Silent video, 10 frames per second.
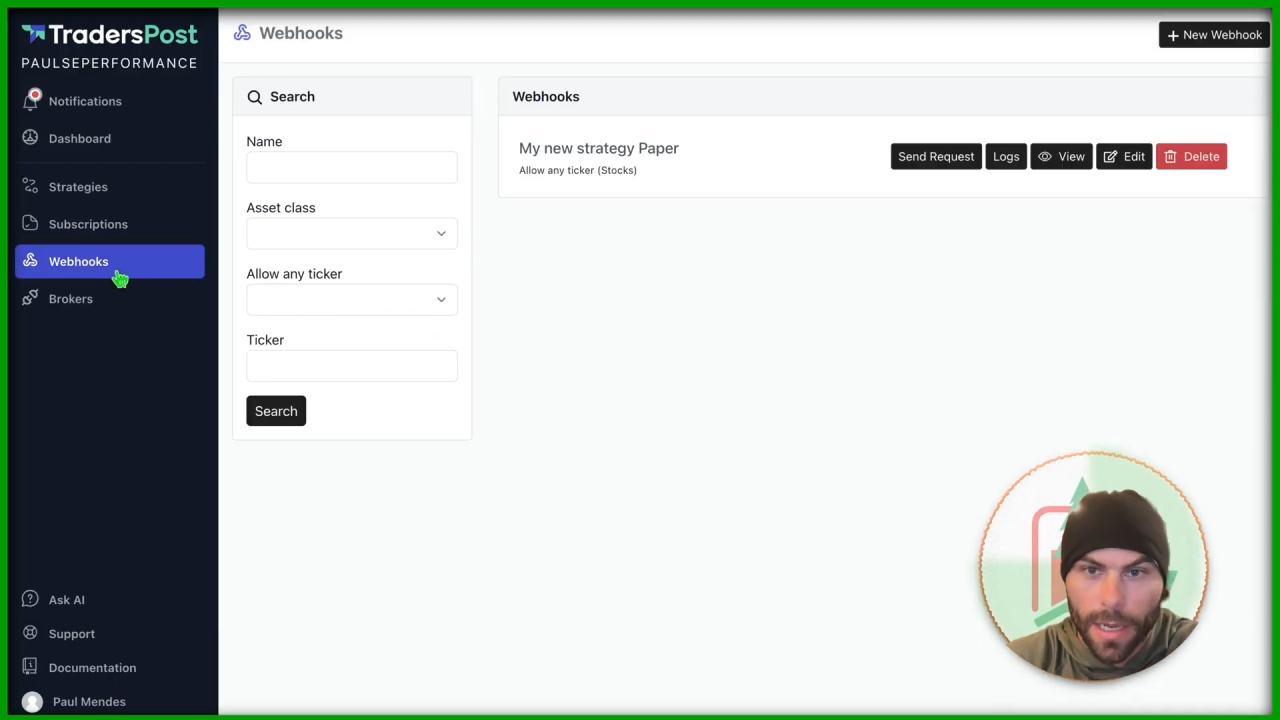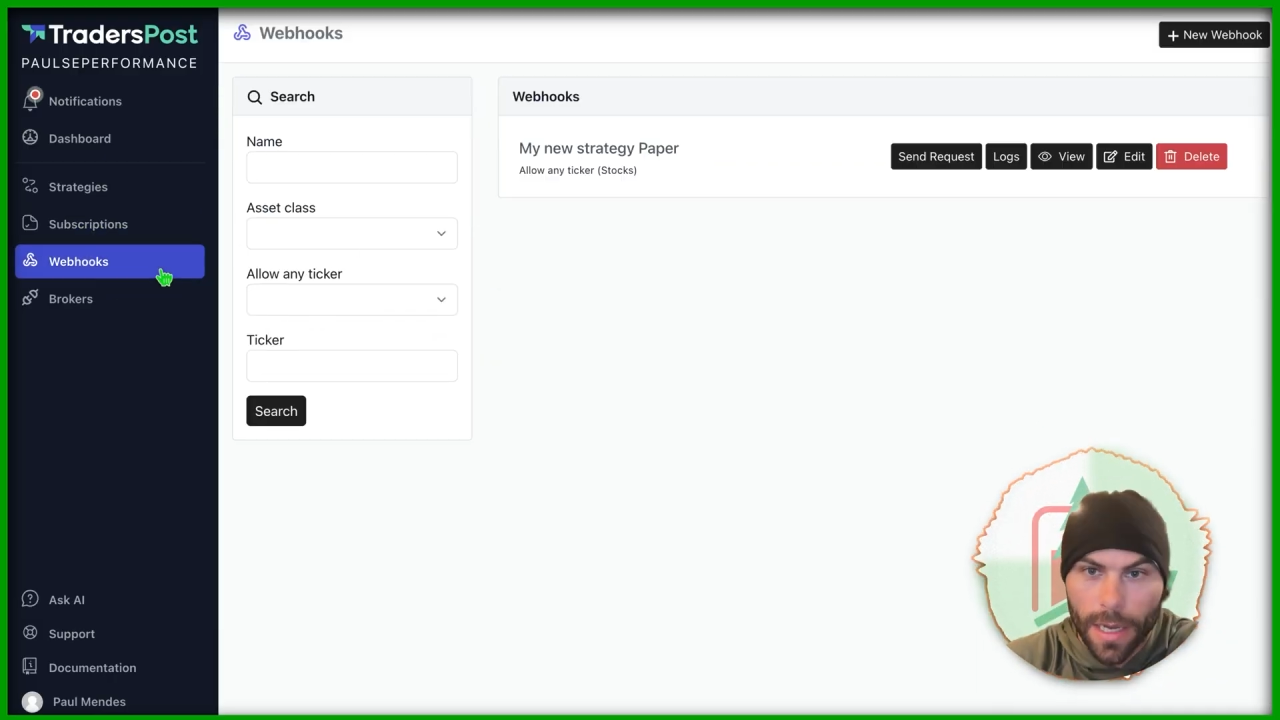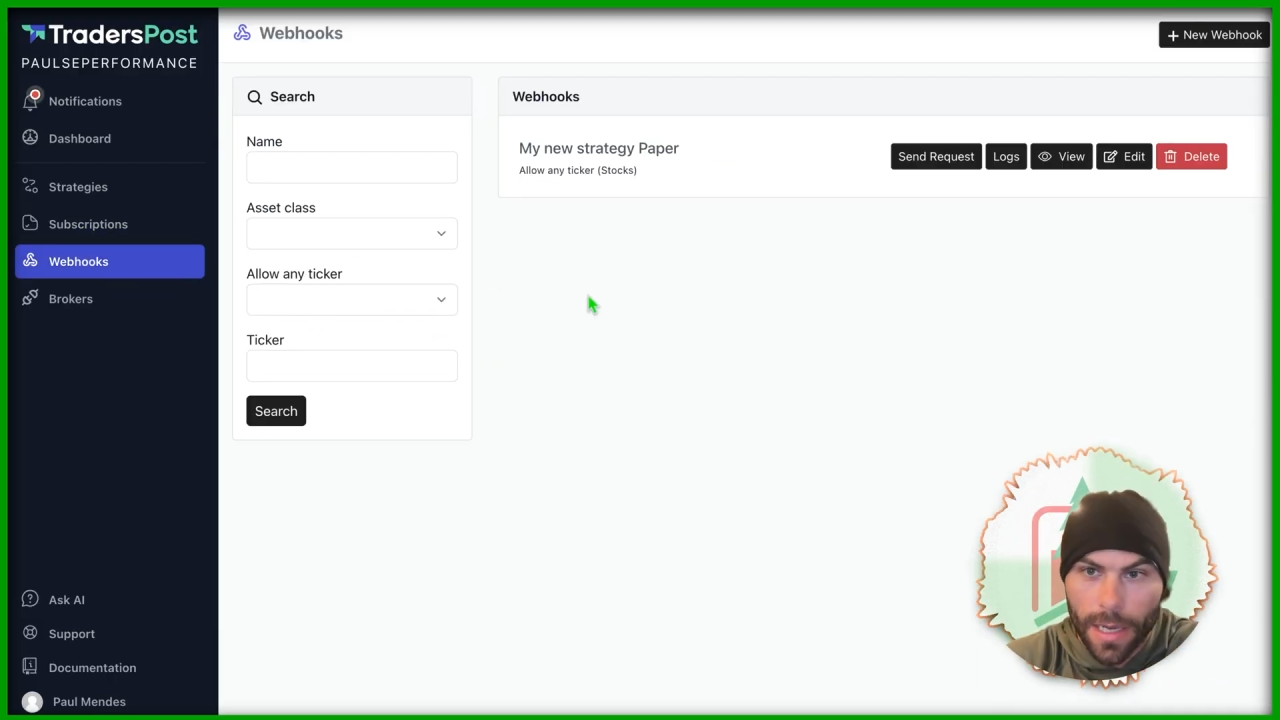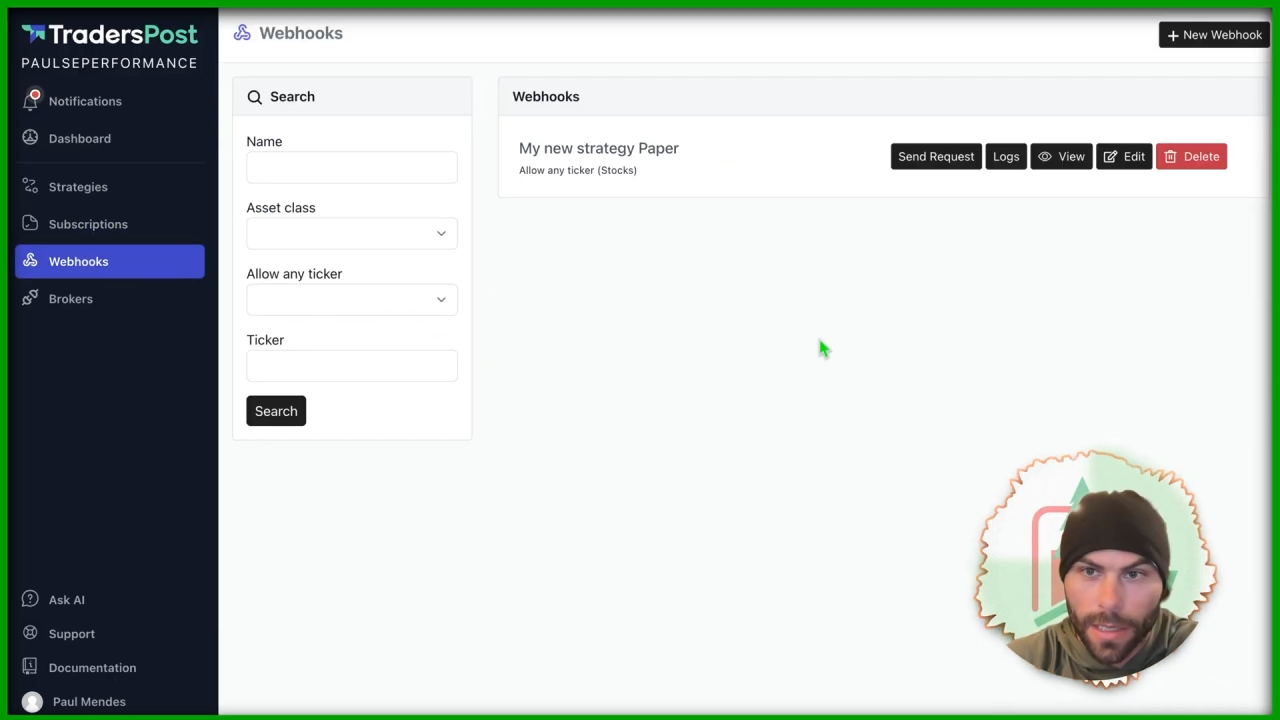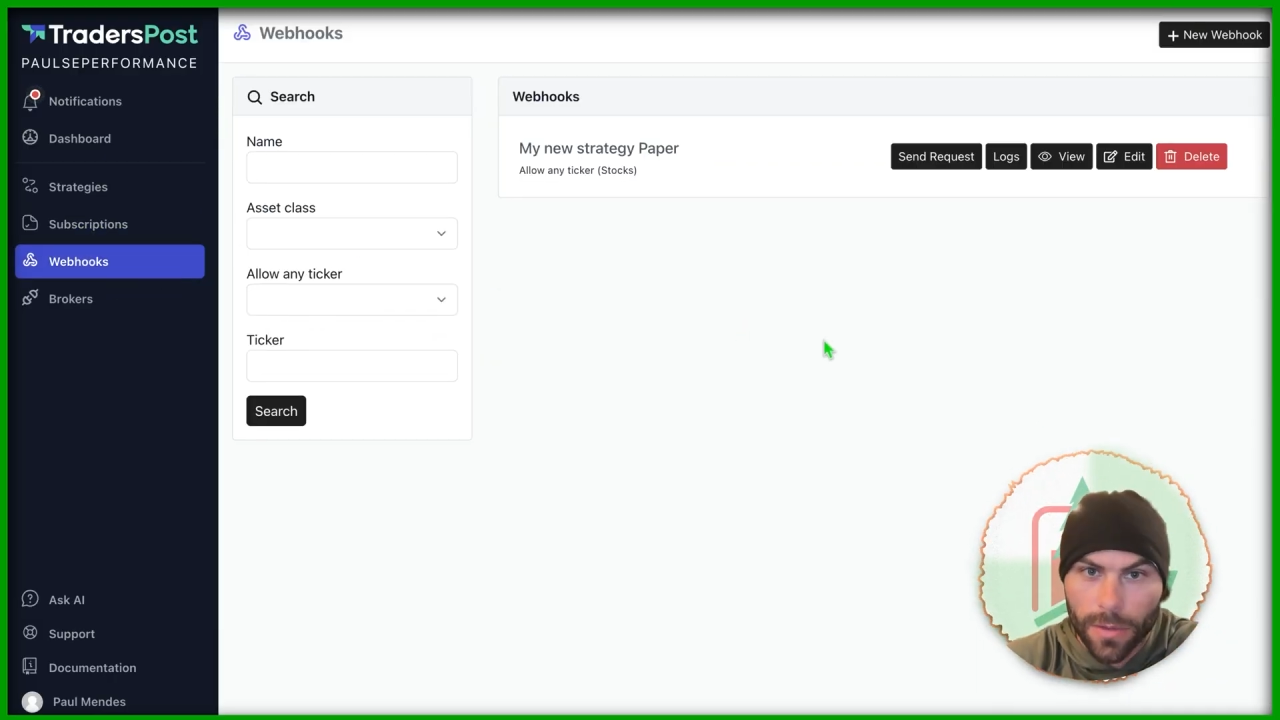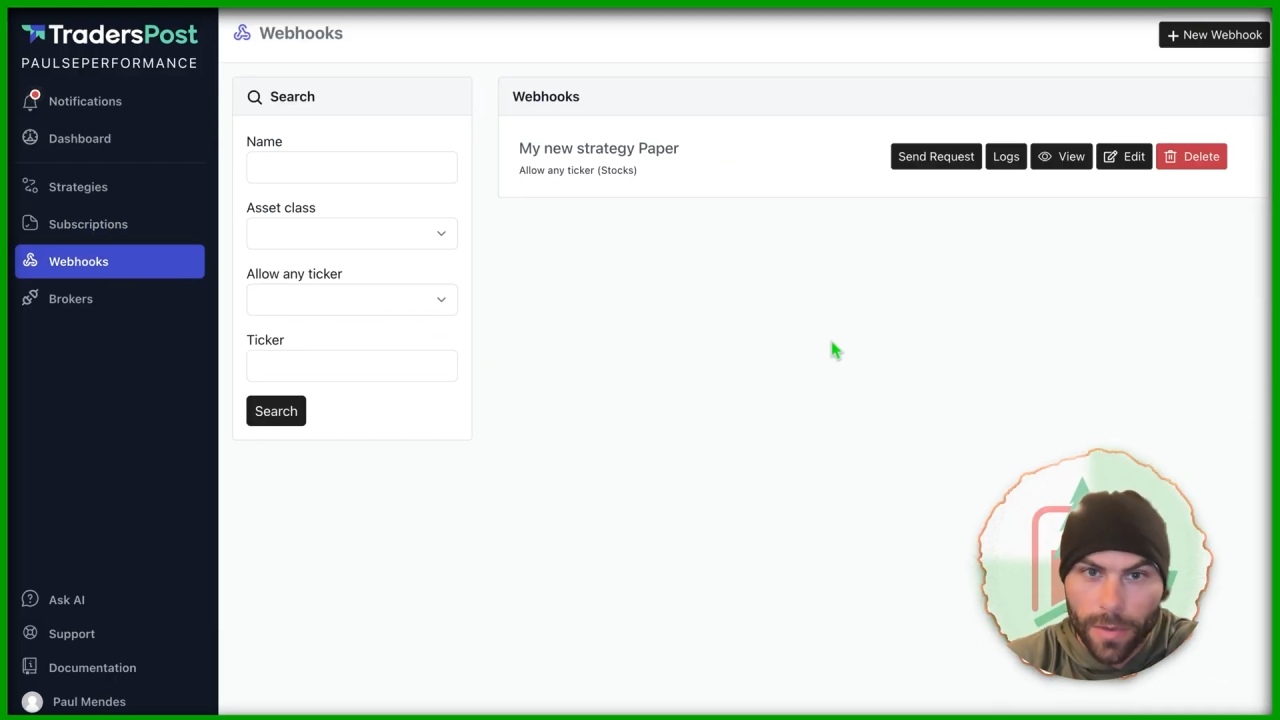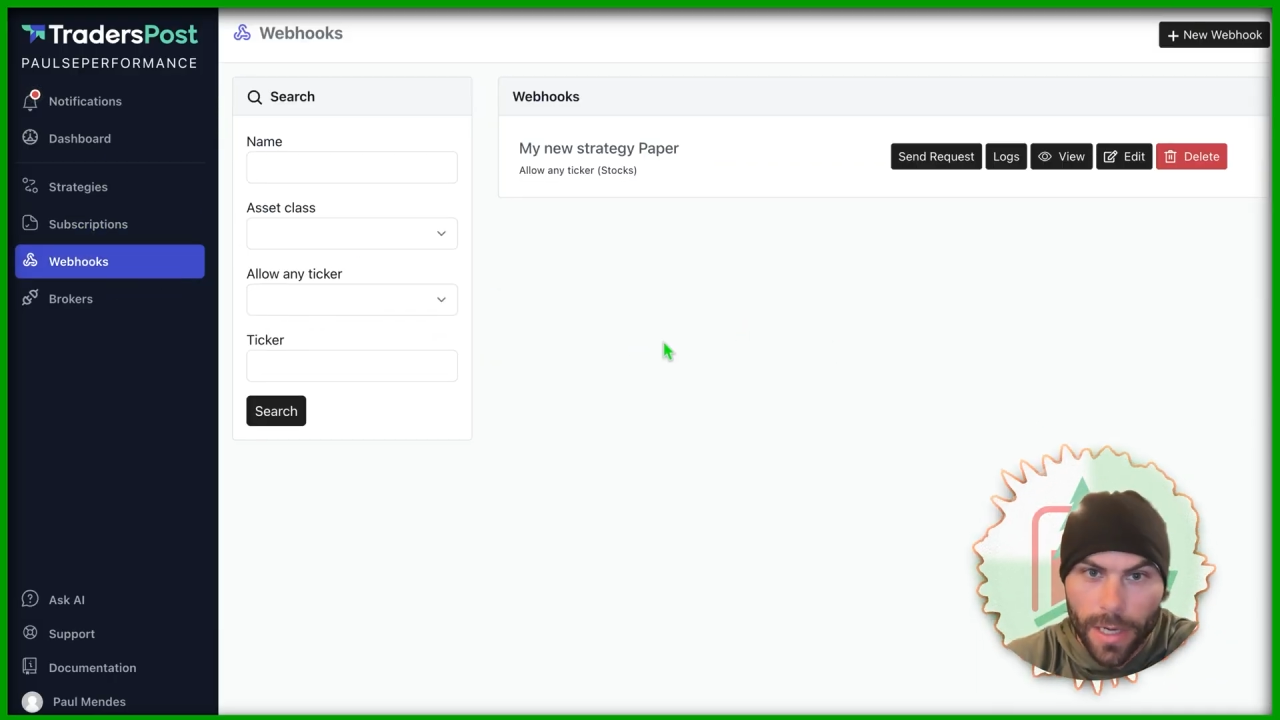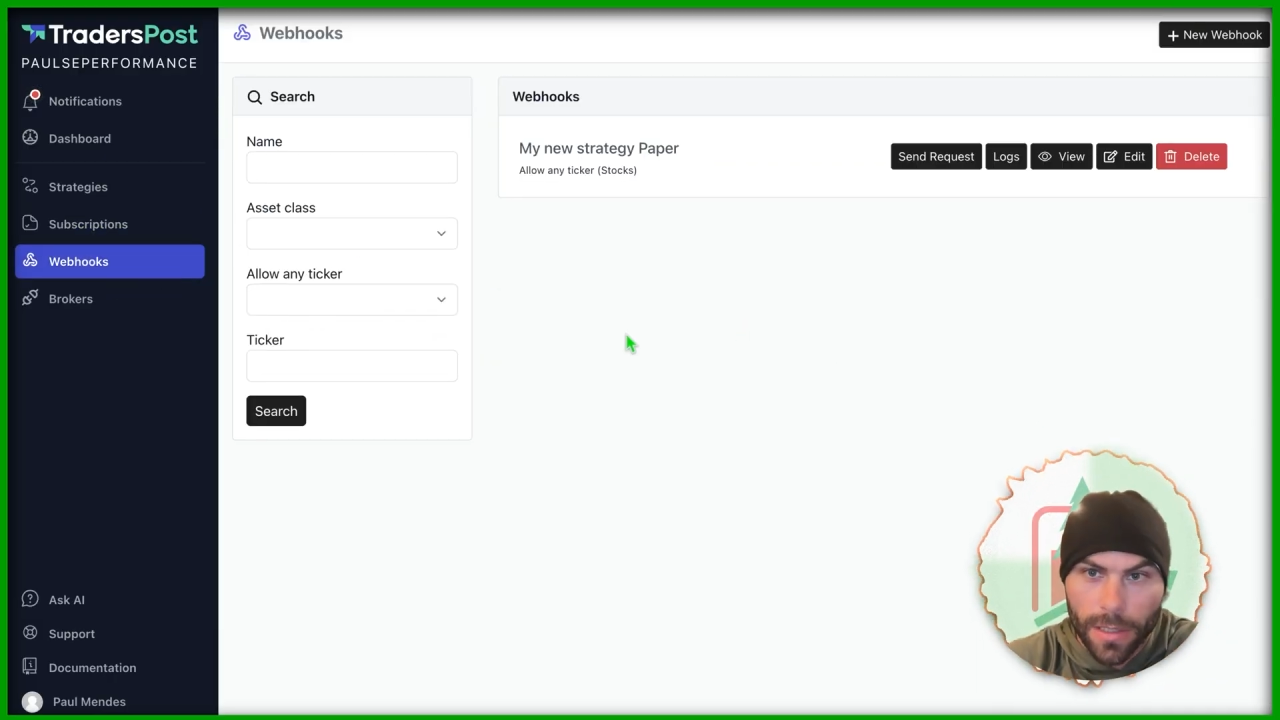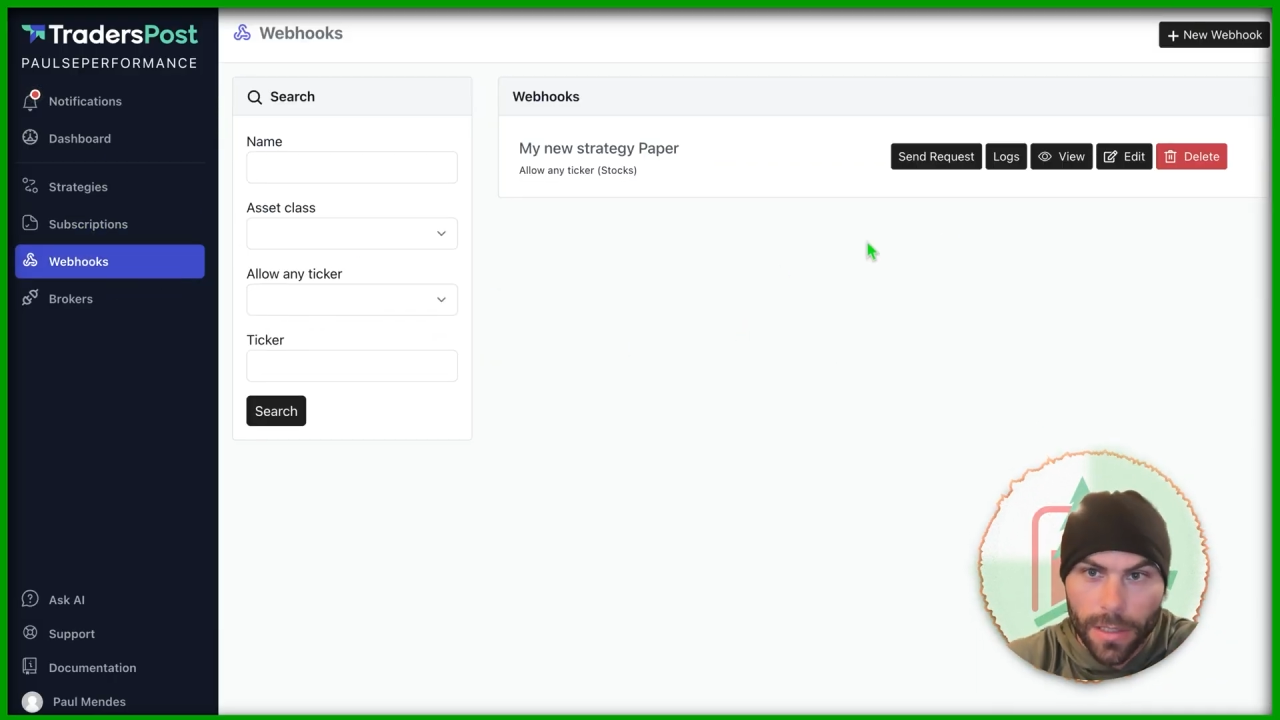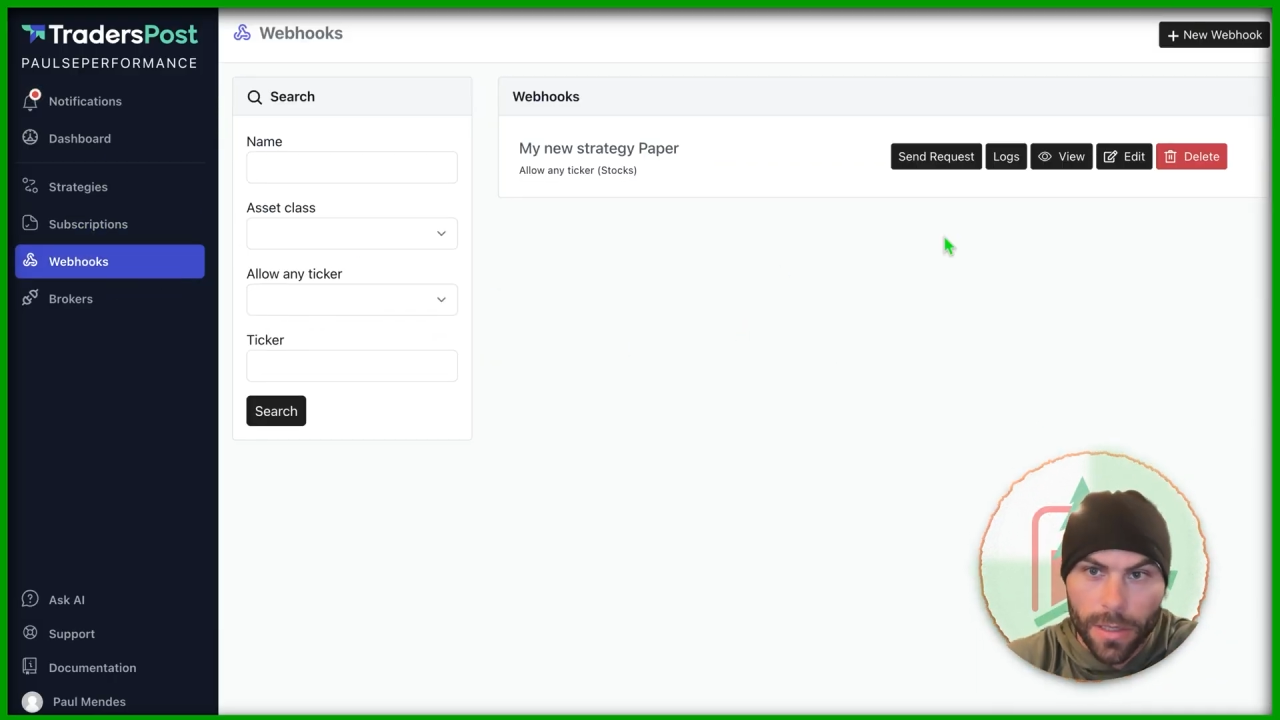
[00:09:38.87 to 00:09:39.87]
a direct